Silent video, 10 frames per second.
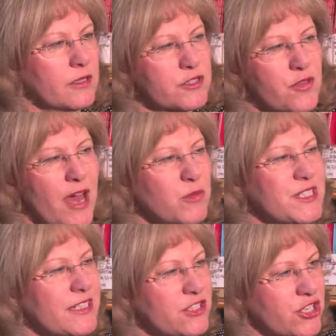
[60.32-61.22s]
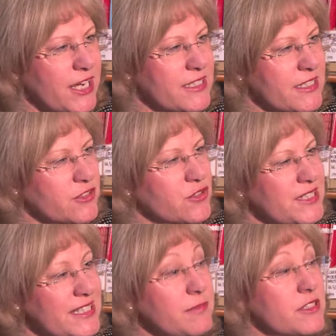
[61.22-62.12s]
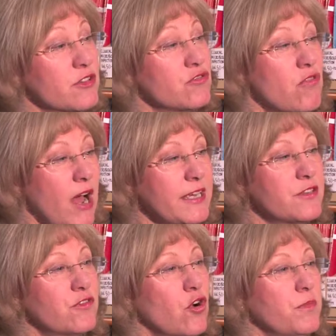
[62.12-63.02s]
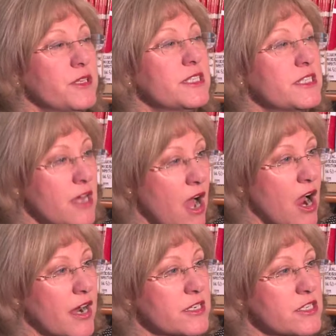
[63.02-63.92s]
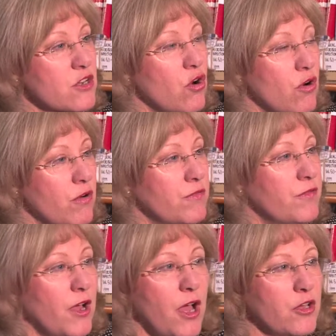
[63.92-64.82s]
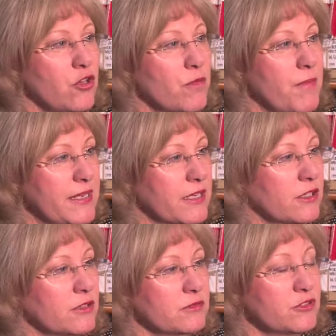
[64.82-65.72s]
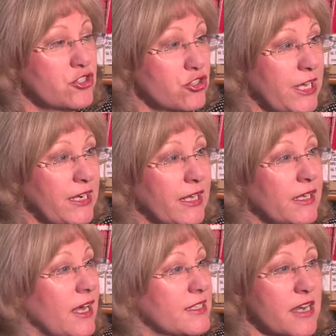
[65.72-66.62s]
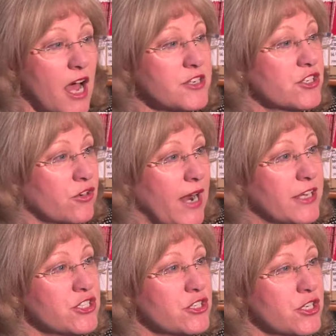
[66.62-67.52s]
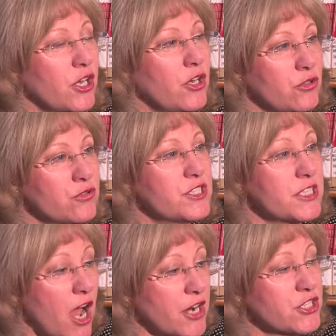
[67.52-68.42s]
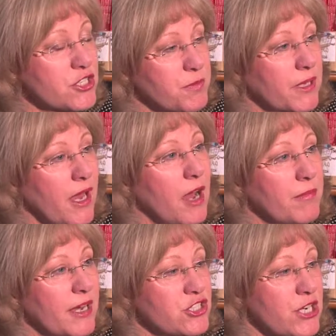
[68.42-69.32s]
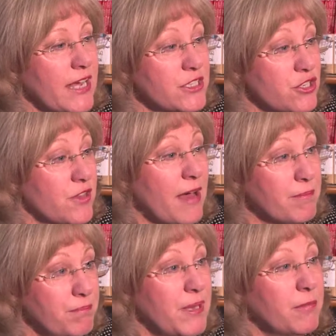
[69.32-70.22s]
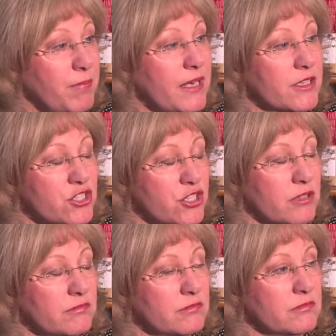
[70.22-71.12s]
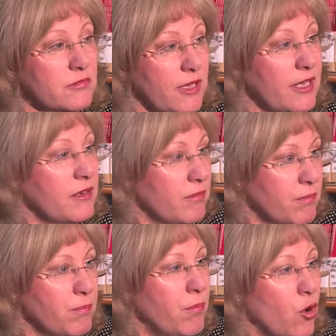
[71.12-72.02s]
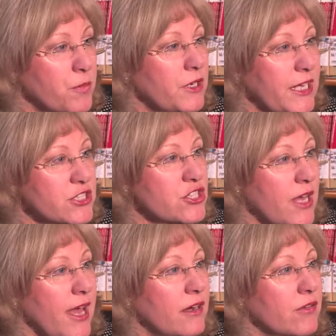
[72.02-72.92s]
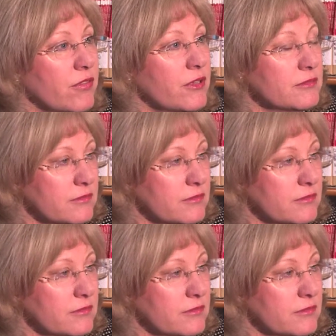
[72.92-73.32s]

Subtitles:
So that was interesting. So it seems that right from the start of your medical training as an undergraduate, you started to become attracted to that big picture in population health.